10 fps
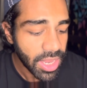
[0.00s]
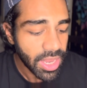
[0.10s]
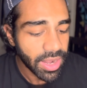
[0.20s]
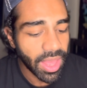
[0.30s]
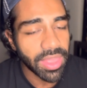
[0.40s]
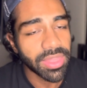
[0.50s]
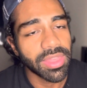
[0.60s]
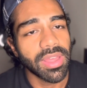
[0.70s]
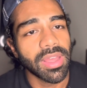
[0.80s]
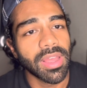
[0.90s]

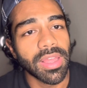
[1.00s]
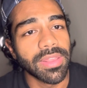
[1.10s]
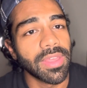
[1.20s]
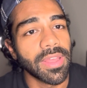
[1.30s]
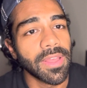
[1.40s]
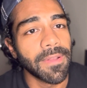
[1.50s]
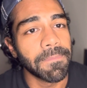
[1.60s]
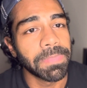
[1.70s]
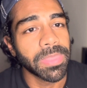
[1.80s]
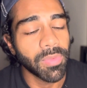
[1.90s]
The
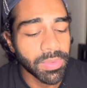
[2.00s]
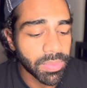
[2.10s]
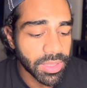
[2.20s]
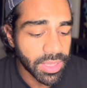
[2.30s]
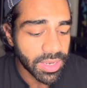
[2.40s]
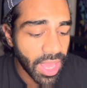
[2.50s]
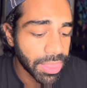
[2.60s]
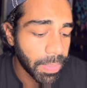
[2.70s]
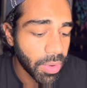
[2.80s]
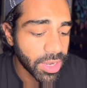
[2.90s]

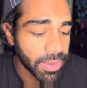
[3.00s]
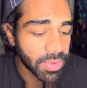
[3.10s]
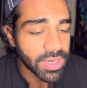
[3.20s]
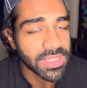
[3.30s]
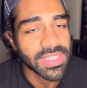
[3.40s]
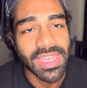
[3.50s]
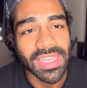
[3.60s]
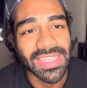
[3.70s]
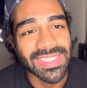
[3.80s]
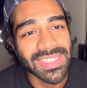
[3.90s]
ninth point I'm gonna say
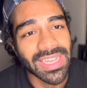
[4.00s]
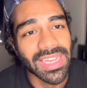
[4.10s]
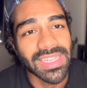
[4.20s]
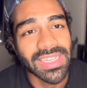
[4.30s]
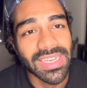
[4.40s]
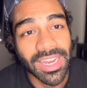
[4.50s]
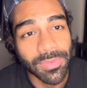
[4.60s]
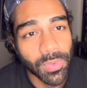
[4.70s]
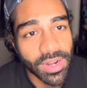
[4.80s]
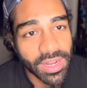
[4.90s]
is
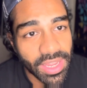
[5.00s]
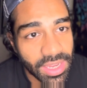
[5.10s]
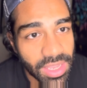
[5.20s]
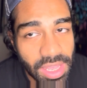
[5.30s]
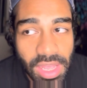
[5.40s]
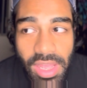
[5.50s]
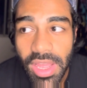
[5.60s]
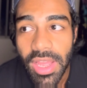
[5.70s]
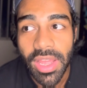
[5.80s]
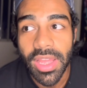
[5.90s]
networking.
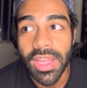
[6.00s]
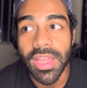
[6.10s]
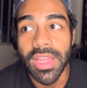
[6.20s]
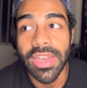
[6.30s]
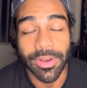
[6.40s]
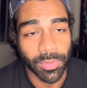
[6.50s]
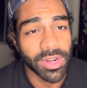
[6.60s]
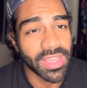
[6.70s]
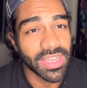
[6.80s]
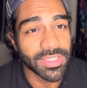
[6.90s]

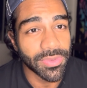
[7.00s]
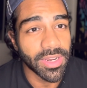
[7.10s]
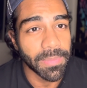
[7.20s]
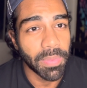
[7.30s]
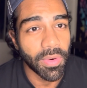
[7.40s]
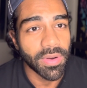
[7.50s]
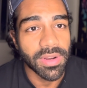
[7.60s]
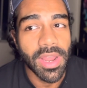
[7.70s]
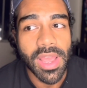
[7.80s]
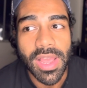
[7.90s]
Networking is really
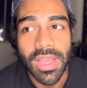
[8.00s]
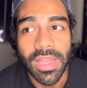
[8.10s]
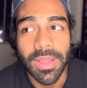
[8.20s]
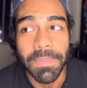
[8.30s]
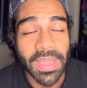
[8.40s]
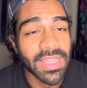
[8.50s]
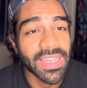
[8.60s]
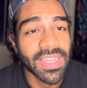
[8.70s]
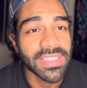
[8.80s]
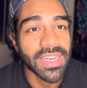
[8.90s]
important. Make a
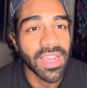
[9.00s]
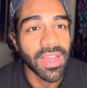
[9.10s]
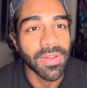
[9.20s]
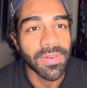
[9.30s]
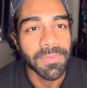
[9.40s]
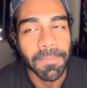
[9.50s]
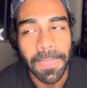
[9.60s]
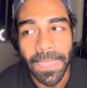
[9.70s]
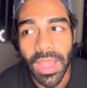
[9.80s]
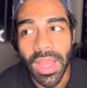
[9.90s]
LinkedIn account,
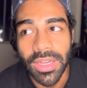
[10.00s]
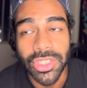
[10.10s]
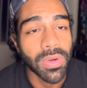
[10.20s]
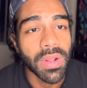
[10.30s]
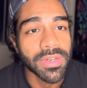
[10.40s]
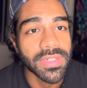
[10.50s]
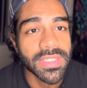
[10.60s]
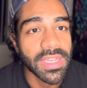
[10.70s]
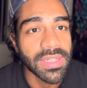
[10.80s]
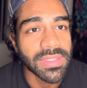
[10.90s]
show all your
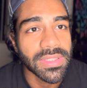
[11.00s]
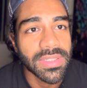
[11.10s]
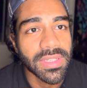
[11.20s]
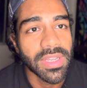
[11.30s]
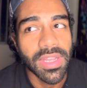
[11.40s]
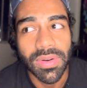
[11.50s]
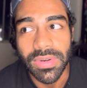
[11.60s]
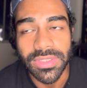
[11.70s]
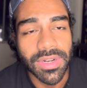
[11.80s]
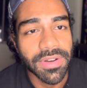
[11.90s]
skills
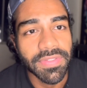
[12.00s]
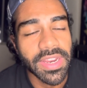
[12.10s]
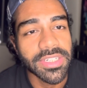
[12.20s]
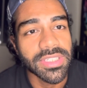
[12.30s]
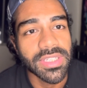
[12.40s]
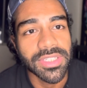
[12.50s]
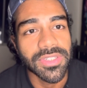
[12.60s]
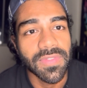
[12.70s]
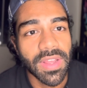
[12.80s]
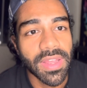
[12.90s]
or certification that
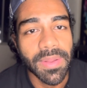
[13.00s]
you've done.